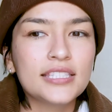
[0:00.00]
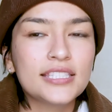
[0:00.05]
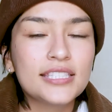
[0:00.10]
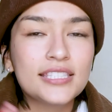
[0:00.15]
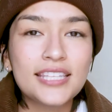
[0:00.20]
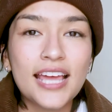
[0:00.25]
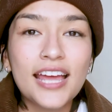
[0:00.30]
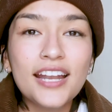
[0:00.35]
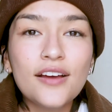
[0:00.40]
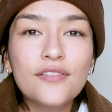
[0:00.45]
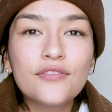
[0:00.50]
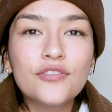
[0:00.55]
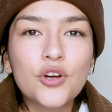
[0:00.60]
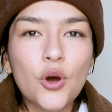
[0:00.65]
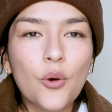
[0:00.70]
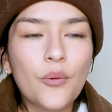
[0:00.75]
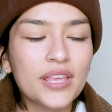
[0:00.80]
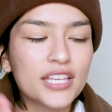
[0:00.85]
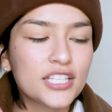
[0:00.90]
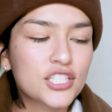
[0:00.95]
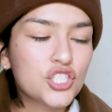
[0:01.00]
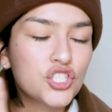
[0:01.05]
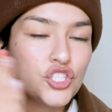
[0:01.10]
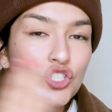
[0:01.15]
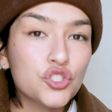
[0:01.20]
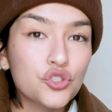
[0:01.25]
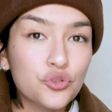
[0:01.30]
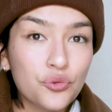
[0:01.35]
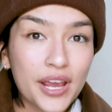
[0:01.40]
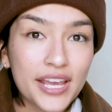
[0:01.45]
instead of going
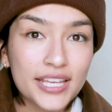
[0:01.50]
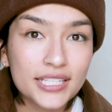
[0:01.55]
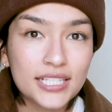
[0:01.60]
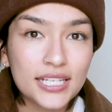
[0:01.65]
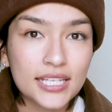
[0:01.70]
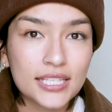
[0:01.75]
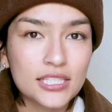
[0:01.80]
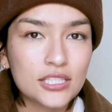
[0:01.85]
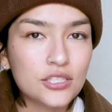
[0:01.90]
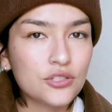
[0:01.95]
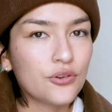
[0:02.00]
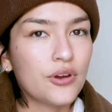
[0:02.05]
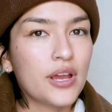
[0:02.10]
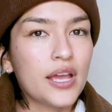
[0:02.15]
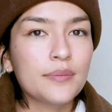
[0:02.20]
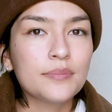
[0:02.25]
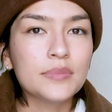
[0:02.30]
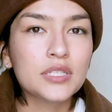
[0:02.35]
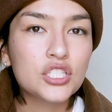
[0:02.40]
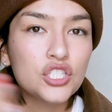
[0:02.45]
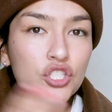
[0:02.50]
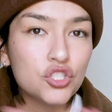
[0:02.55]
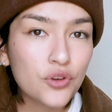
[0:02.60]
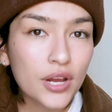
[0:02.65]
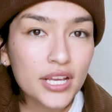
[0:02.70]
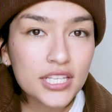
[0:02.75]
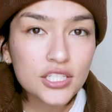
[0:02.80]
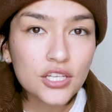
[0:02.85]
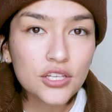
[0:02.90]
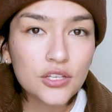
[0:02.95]
straight to Instagram,
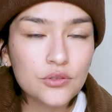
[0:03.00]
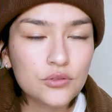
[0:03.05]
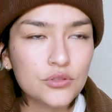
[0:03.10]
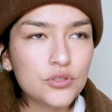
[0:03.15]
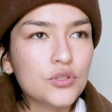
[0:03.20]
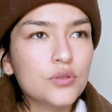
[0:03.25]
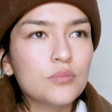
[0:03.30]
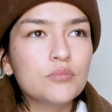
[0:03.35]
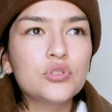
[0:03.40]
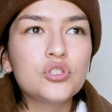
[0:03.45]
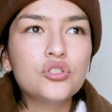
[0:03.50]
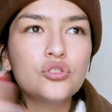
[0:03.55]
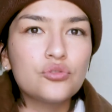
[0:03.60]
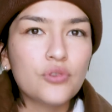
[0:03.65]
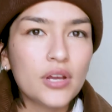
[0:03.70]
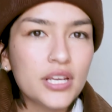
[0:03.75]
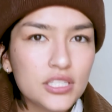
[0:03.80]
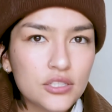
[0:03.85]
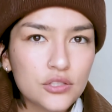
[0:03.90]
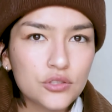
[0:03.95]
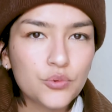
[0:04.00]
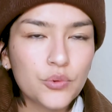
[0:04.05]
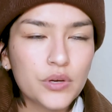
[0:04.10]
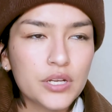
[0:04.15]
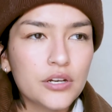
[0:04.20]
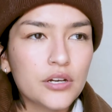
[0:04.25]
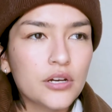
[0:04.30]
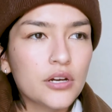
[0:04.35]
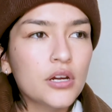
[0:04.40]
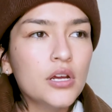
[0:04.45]
straight to YouTube, straight to
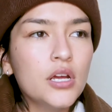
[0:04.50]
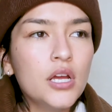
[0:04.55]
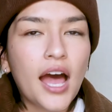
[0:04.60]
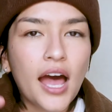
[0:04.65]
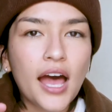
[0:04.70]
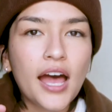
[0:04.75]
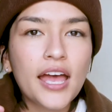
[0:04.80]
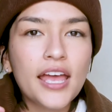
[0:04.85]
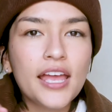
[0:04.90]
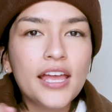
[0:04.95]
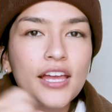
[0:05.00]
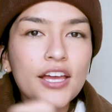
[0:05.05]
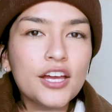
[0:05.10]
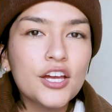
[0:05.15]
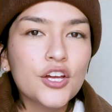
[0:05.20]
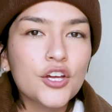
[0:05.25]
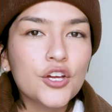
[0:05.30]
Twitter, I